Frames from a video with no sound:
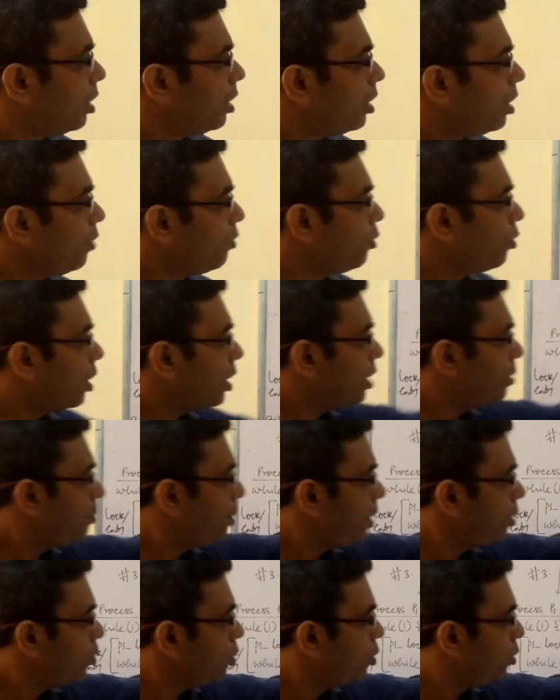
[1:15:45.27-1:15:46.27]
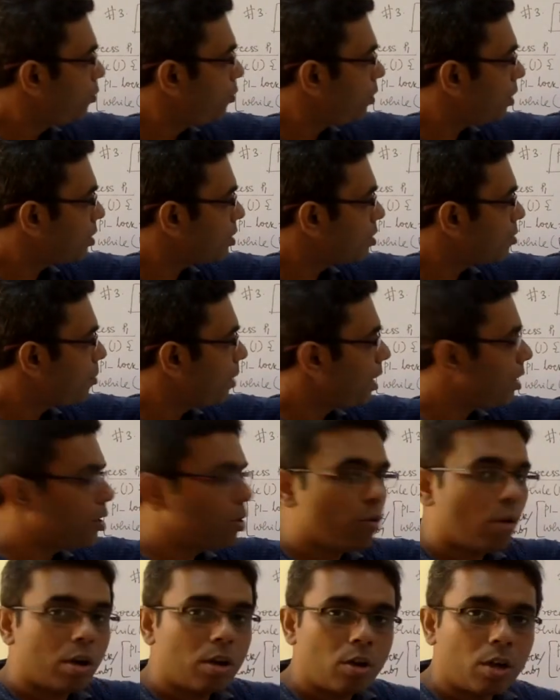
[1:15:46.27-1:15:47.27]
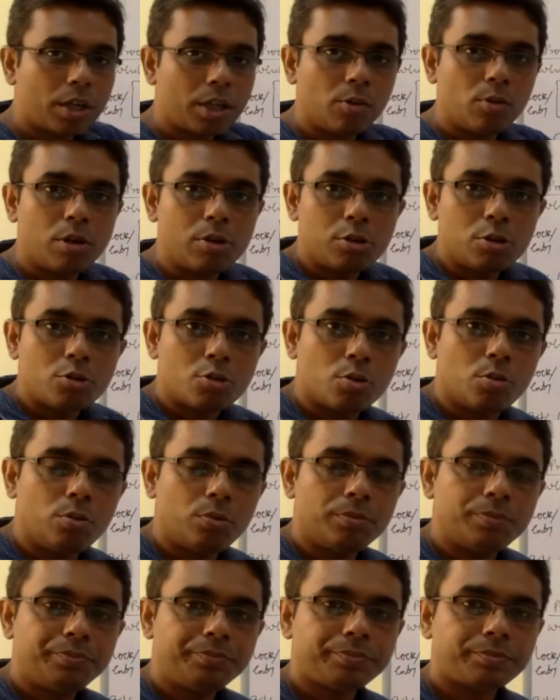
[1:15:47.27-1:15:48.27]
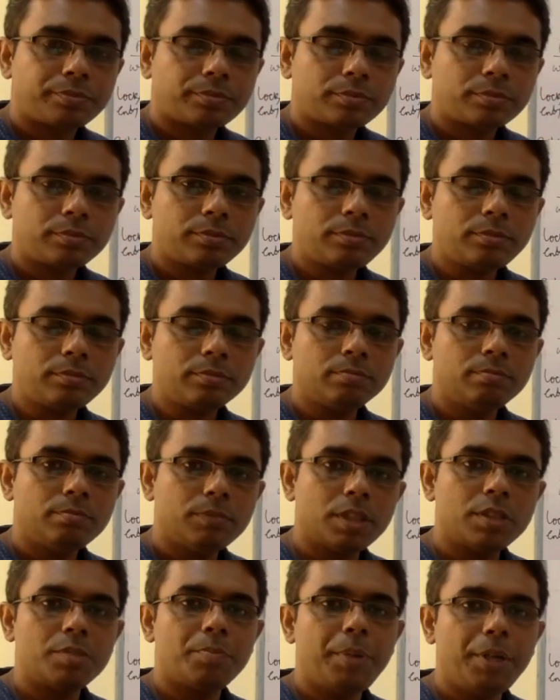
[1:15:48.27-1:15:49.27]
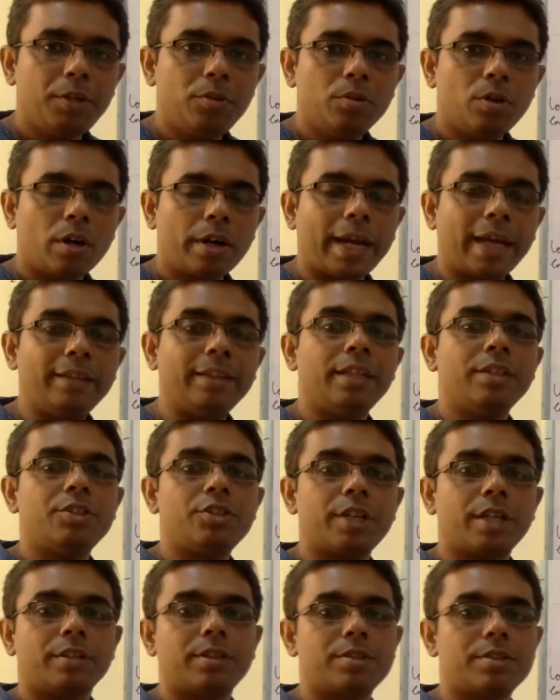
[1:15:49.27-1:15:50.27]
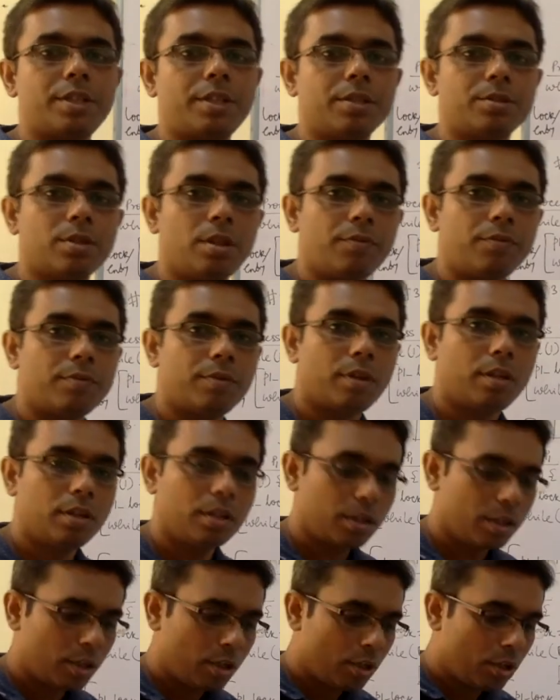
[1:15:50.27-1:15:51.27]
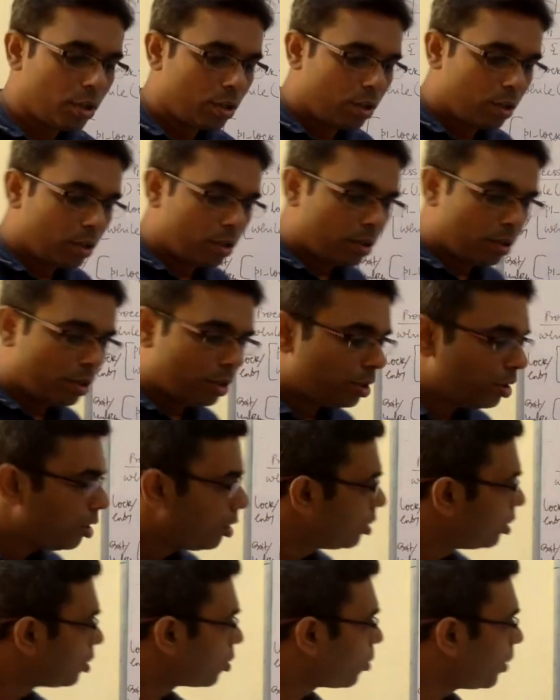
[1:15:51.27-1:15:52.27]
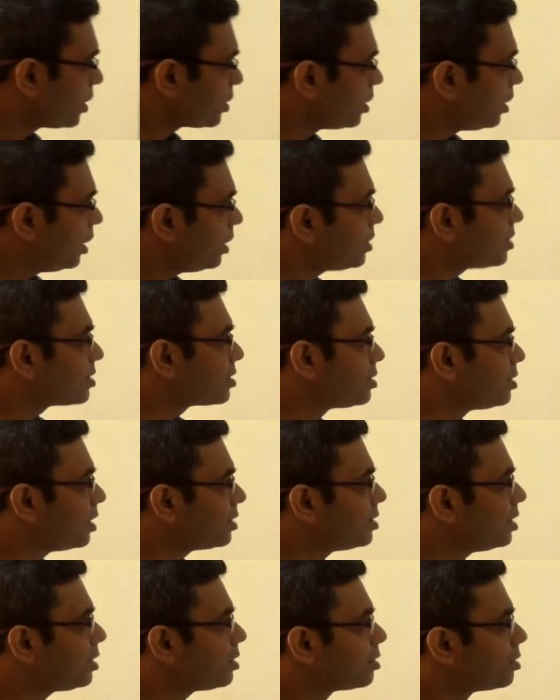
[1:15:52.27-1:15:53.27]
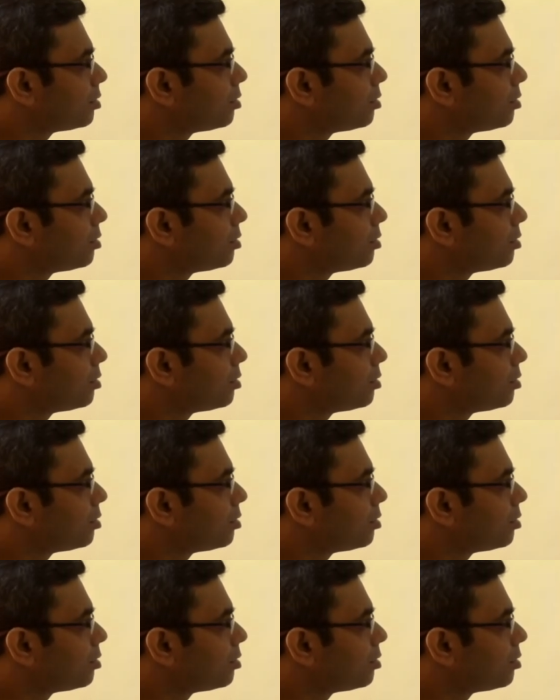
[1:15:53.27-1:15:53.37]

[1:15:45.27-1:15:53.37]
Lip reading: If you are in P2, you first make your lock equal to true, that's P2 lock, and then check the status of. The question is, does it